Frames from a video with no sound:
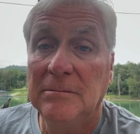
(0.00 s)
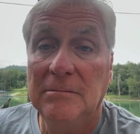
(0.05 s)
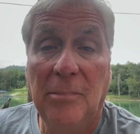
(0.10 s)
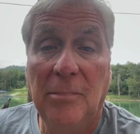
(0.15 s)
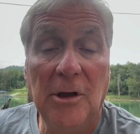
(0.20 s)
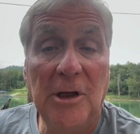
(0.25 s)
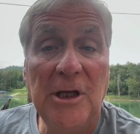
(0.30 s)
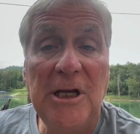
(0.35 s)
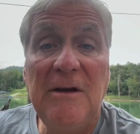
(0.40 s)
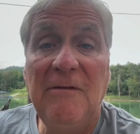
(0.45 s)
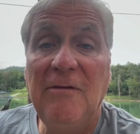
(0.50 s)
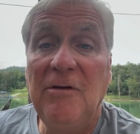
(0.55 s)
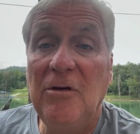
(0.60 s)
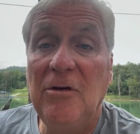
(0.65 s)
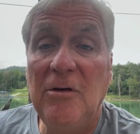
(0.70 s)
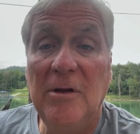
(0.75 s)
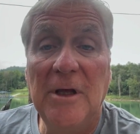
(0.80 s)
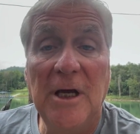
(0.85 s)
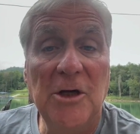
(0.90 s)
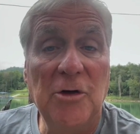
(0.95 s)
believe
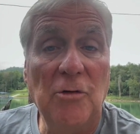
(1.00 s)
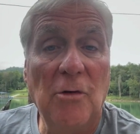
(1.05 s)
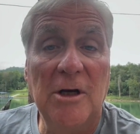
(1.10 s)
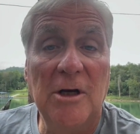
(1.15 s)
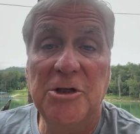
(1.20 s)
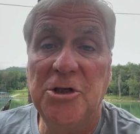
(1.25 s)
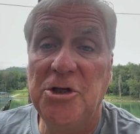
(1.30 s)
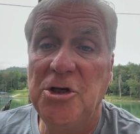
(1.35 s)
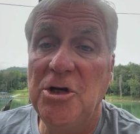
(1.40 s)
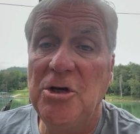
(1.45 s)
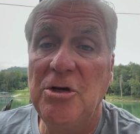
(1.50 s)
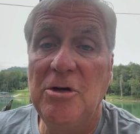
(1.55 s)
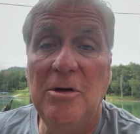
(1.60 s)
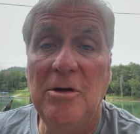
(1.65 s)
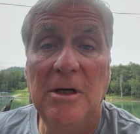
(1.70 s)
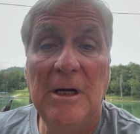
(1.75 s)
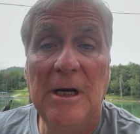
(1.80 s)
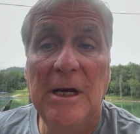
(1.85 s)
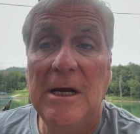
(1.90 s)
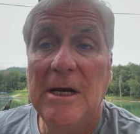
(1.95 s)
you, they trust you,
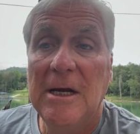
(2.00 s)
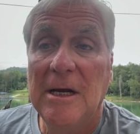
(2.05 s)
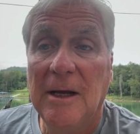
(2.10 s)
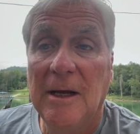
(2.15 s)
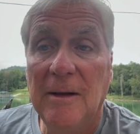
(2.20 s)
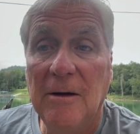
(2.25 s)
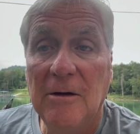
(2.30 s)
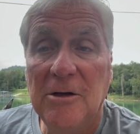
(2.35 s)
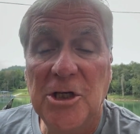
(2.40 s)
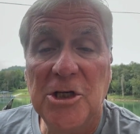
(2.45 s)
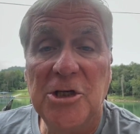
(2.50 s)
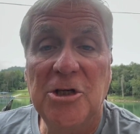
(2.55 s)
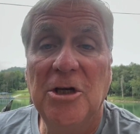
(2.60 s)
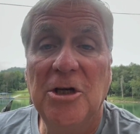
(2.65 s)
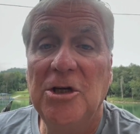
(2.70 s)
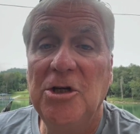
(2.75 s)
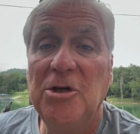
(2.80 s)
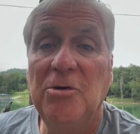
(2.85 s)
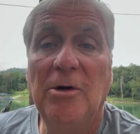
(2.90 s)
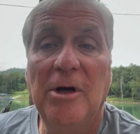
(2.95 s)
and they're just going
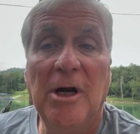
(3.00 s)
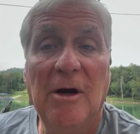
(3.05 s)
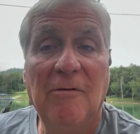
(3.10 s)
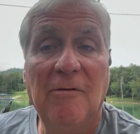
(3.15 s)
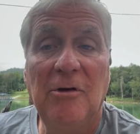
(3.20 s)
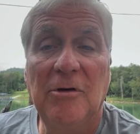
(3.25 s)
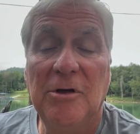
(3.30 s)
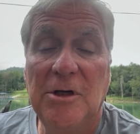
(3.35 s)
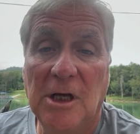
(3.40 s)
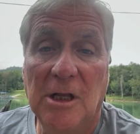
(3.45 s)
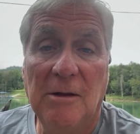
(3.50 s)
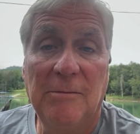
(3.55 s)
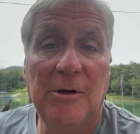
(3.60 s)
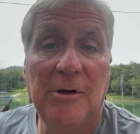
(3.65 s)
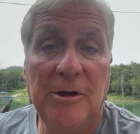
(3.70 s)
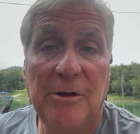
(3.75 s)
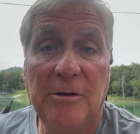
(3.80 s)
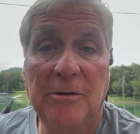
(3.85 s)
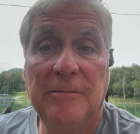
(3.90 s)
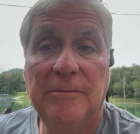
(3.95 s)
to do whatever you tell them
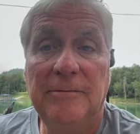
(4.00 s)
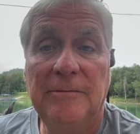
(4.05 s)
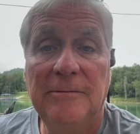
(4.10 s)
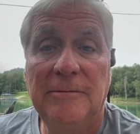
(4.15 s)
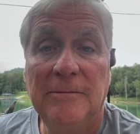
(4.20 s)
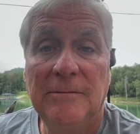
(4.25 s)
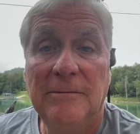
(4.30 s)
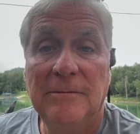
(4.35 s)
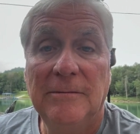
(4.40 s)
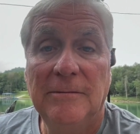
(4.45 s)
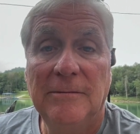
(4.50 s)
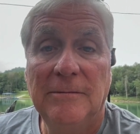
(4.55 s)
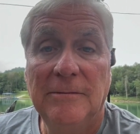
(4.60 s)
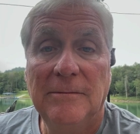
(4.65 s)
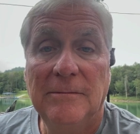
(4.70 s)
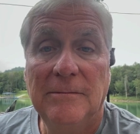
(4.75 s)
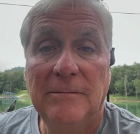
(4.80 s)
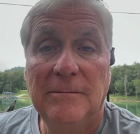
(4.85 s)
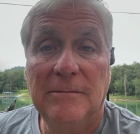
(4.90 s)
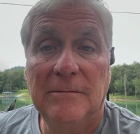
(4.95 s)
to do.
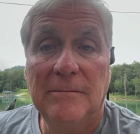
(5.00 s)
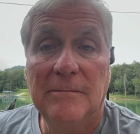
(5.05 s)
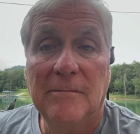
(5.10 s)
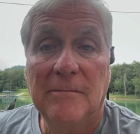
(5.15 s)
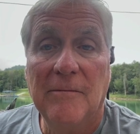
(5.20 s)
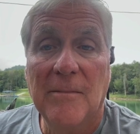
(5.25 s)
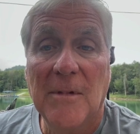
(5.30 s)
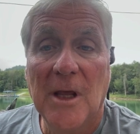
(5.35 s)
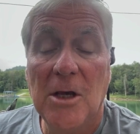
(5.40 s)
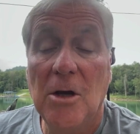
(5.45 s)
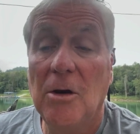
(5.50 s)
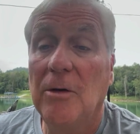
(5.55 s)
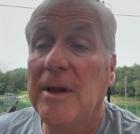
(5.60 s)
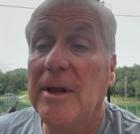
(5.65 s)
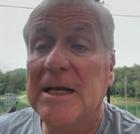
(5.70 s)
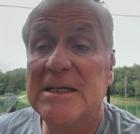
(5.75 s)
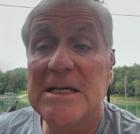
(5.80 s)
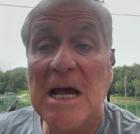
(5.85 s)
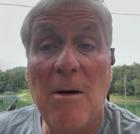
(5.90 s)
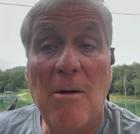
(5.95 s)
You know, and
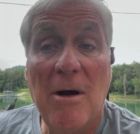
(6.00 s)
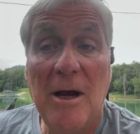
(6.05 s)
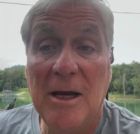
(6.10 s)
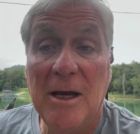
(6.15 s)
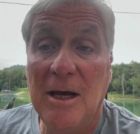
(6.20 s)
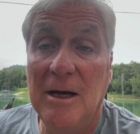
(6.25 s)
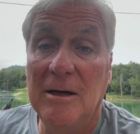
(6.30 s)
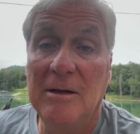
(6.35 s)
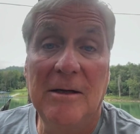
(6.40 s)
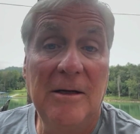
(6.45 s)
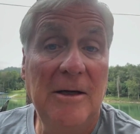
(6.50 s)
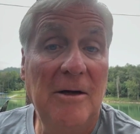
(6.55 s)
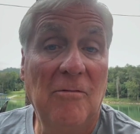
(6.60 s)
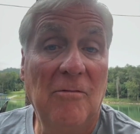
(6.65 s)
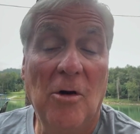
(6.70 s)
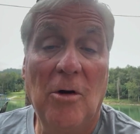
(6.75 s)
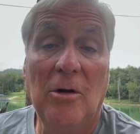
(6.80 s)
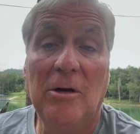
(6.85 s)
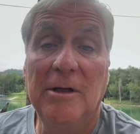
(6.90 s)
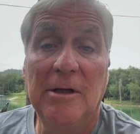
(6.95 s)
that's how I got
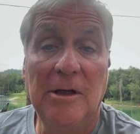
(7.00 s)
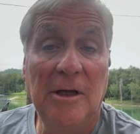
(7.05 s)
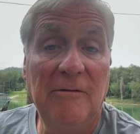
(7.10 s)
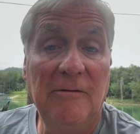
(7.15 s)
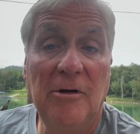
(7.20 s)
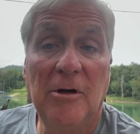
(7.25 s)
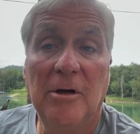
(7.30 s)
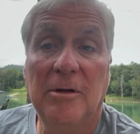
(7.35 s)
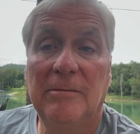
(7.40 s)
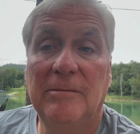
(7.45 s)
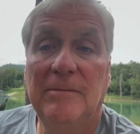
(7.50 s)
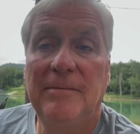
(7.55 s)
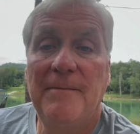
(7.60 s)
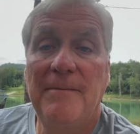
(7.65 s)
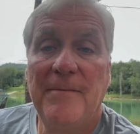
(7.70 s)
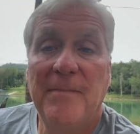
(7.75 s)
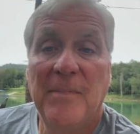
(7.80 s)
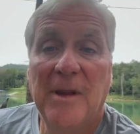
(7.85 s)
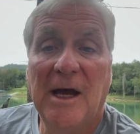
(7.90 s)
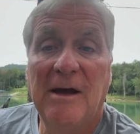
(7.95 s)
enrolled in Live Good.
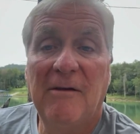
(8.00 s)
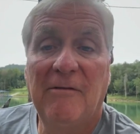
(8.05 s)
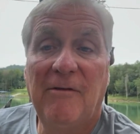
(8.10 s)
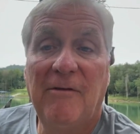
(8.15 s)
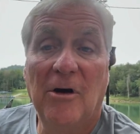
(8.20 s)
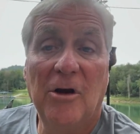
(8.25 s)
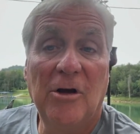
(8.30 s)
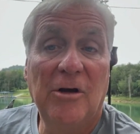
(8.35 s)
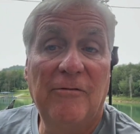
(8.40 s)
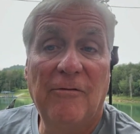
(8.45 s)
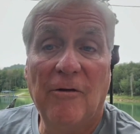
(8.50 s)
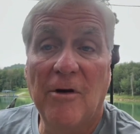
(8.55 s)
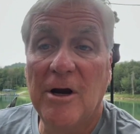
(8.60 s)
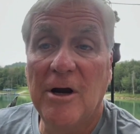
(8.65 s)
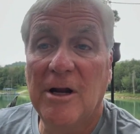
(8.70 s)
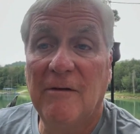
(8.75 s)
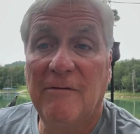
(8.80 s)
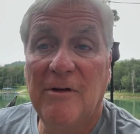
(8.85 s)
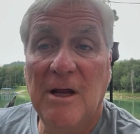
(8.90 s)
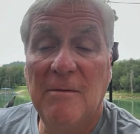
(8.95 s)
I have a very good
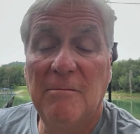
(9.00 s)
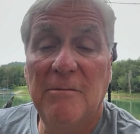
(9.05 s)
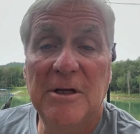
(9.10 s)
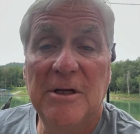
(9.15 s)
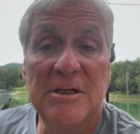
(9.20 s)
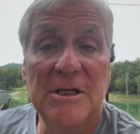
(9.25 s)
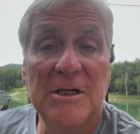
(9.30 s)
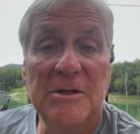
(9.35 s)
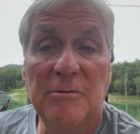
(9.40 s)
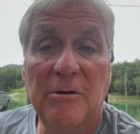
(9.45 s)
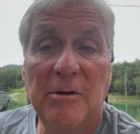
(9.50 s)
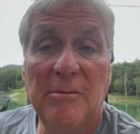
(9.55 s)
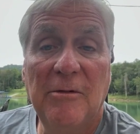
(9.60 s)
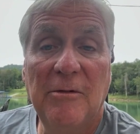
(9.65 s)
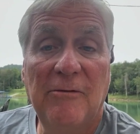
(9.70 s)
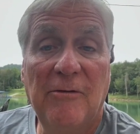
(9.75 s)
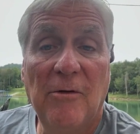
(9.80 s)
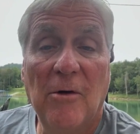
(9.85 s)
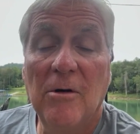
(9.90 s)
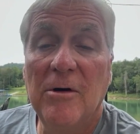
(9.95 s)
friend. I've done business with him
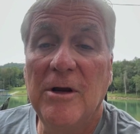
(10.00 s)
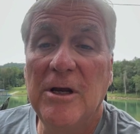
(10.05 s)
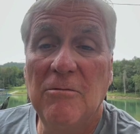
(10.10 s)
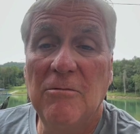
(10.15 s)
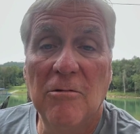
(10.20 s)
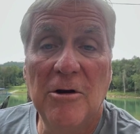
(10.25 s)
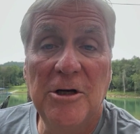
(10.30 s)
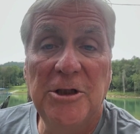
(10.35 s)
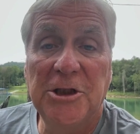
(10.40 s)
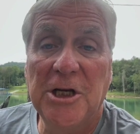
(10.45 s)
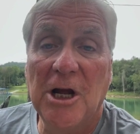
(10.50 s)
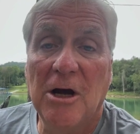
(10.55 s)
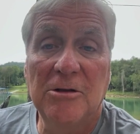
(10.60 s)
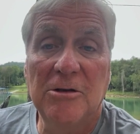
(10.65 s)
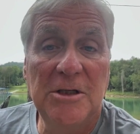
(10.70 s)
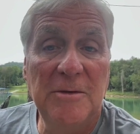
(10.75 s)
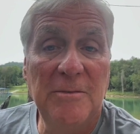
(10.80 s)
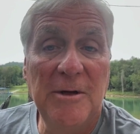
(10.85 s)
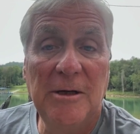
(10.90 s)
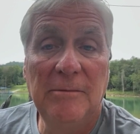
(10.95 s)
before. He reached out
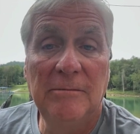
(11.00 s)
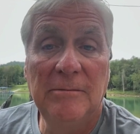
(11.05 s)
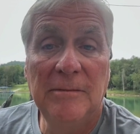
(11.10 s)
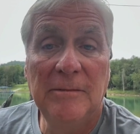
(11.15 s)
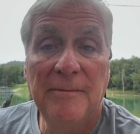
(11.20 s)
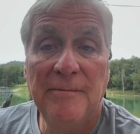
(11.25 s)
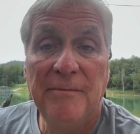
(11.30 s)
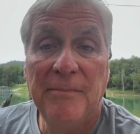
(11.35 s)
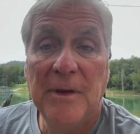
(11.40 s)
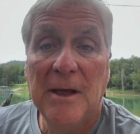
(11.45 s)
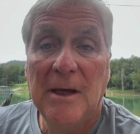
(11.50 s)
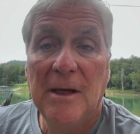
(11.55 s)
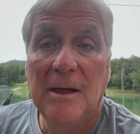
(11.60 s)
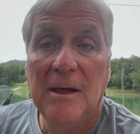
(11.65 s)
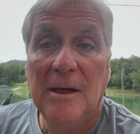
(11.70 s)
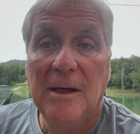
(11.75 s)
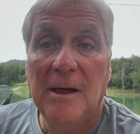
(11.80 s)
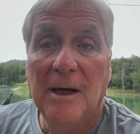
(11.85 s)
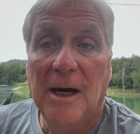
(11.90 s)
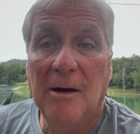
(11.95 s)
to me
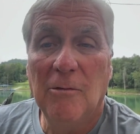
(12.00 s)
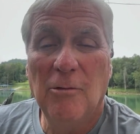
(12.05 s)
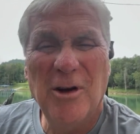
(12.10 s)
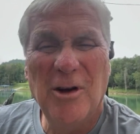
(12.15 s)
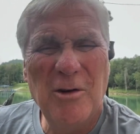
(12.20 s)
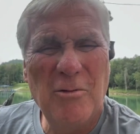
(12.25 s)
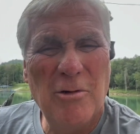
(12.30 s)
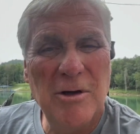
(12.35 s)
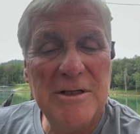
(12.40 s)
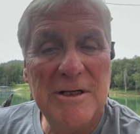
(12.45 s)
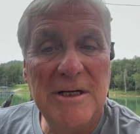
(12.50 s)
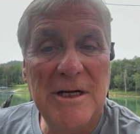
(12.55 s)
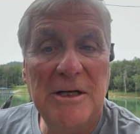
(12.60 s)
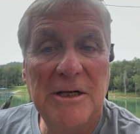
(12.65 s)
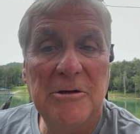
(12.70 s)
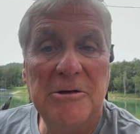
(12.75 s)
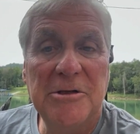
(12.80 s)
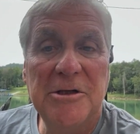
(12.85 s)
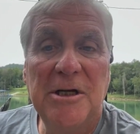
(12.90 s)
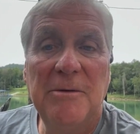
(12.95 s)
I really wasn't
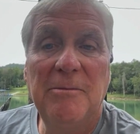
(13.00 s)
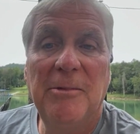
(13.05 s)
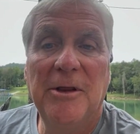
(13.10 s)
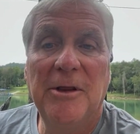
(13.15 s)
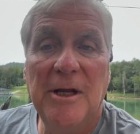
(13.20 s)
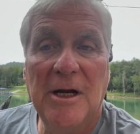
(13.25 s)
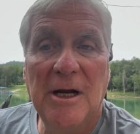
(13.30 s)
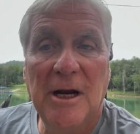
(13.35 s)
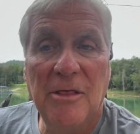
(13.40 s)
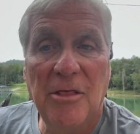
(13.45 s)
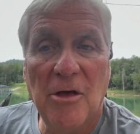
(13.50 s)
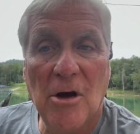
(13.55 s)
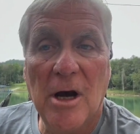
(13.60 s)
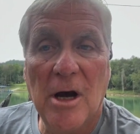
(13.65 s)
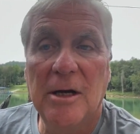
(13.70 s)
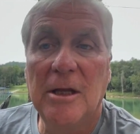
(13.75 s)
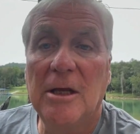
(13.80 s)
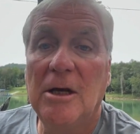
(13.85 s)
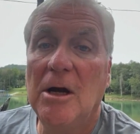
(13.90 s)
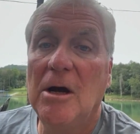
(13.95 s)
interested, but then I
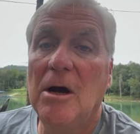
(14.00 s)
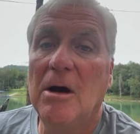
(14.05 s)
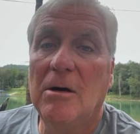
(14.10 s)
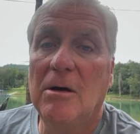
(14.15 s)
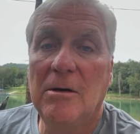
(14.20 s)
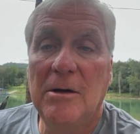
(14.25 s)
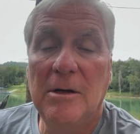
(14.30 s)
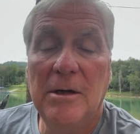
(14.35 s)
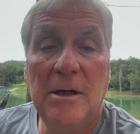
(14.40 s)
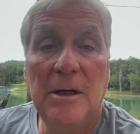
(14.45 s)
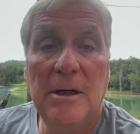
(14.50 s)
thought, you know,